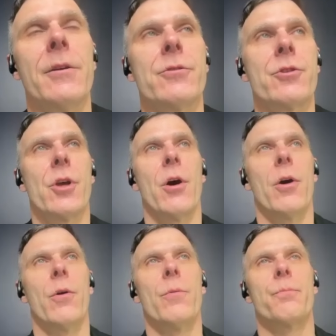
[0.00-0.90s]

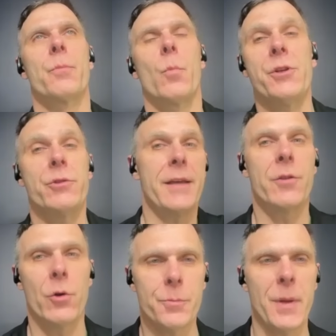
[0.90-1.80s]
So when you take
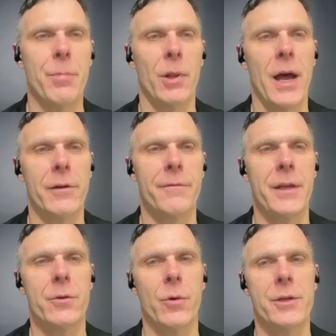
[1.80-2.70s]
those people out of
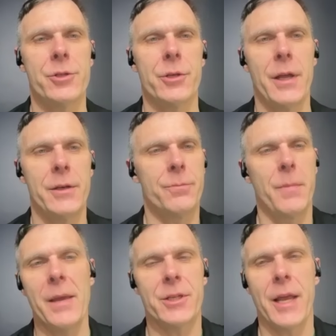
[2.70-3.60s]
the equation and you
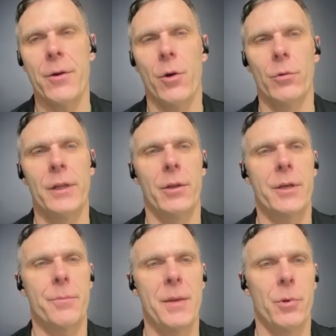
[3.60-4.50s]
may say only look
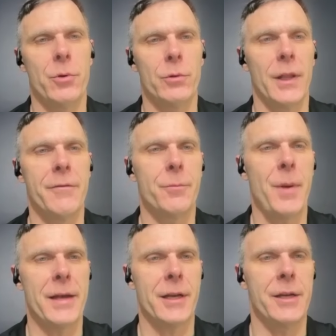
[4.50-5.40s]
at people who live
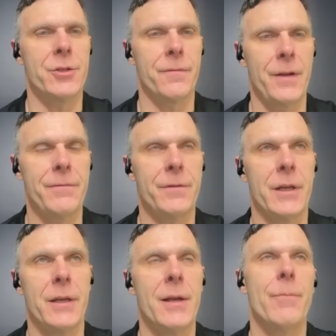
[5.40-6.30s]
past age
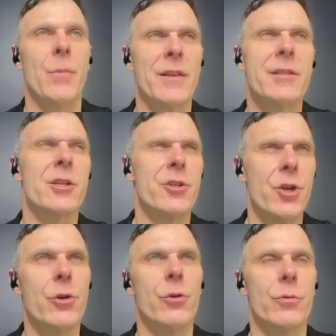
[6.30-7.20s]
50, and this is
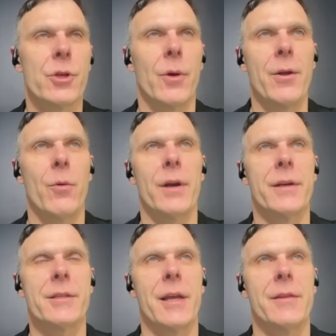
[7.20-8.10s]
new, so I don't want
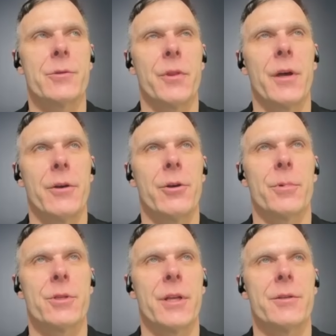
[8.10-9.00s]
to say this with
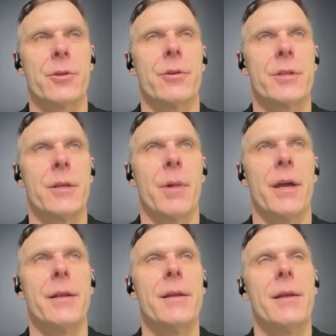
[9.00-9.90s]
100% certainty, but